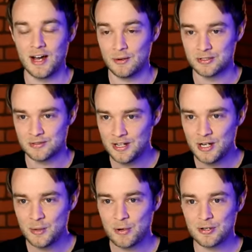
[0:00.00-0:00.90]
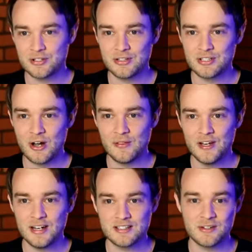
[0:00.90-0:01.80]
I was personally taught
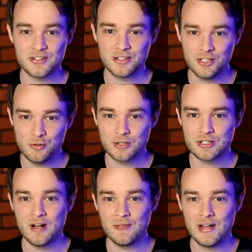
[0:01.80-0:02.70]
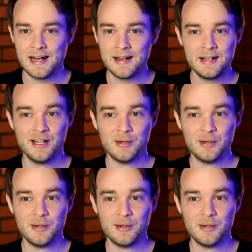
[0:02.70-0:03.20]
that. Sounds like you were taught that.